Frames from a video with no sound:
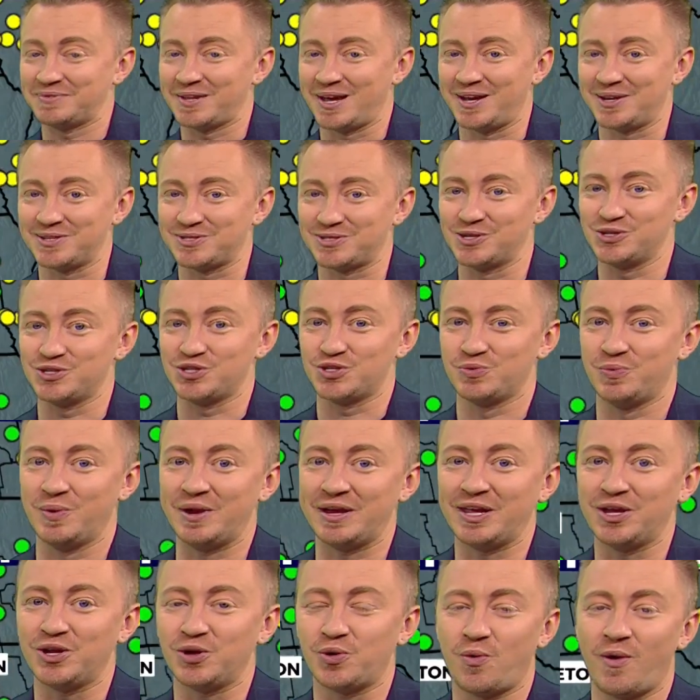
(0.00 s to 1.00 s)
also was
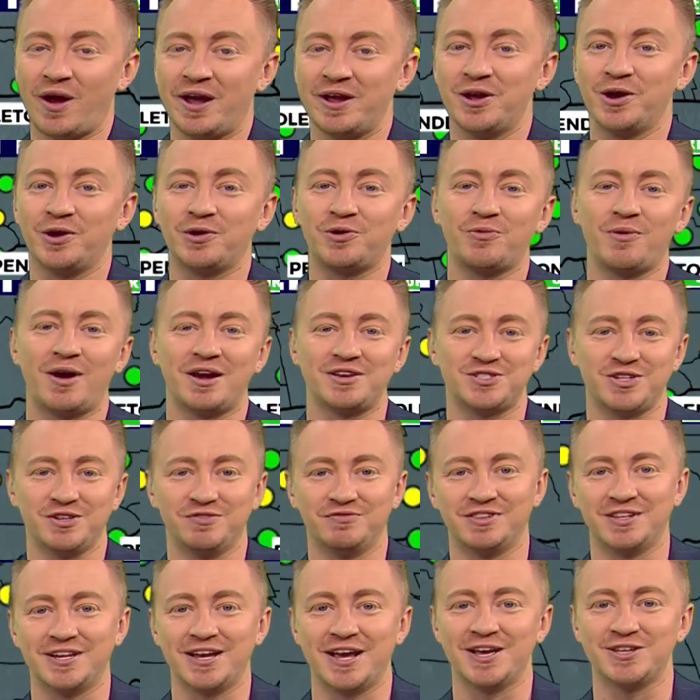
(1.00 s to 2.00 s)
swinging quite
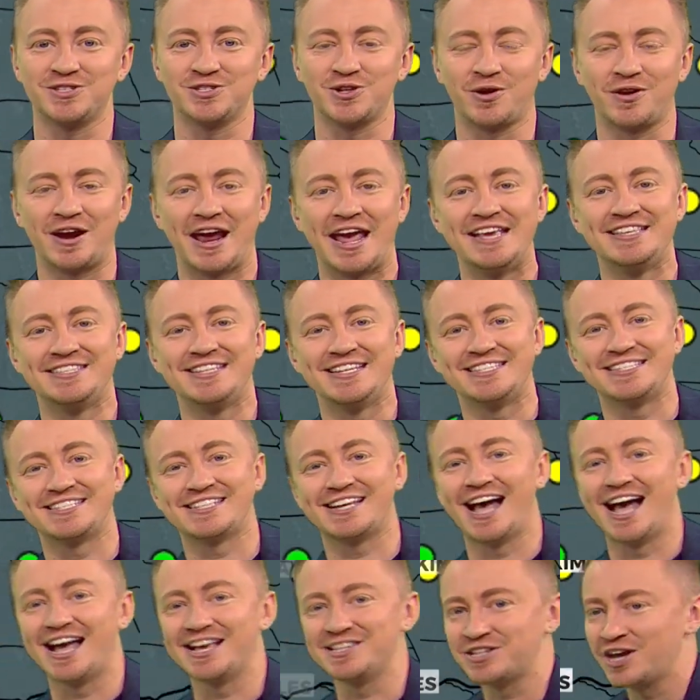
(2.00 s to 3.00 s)
aggressively as our hazy
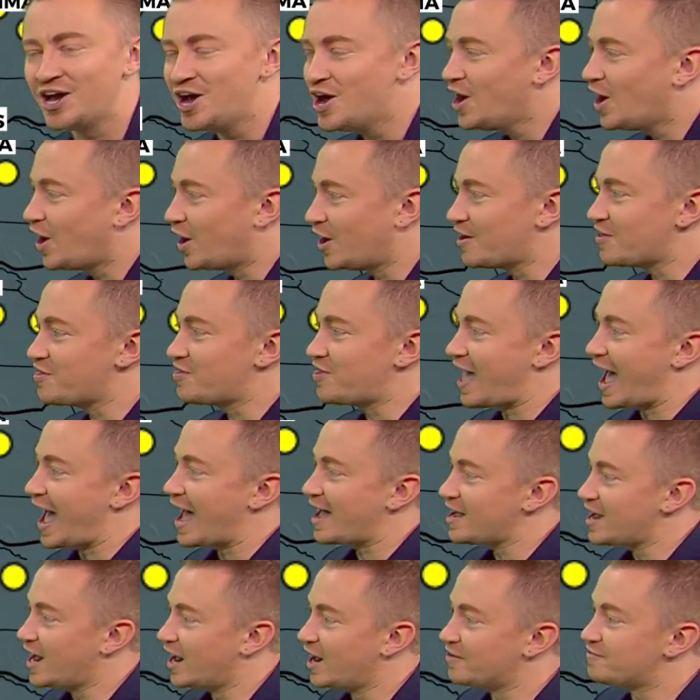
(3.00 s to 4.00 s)
skies are
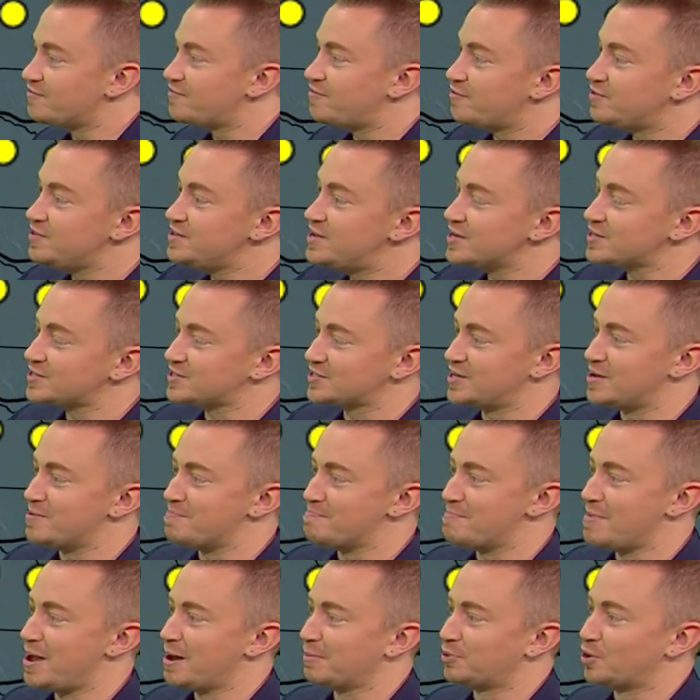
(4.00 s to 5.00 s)
that of
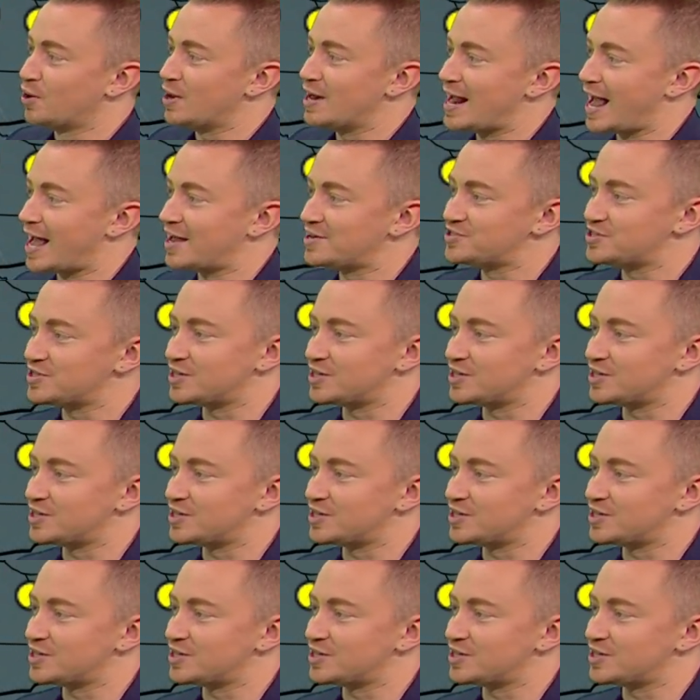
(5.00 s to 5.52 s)
distant memory as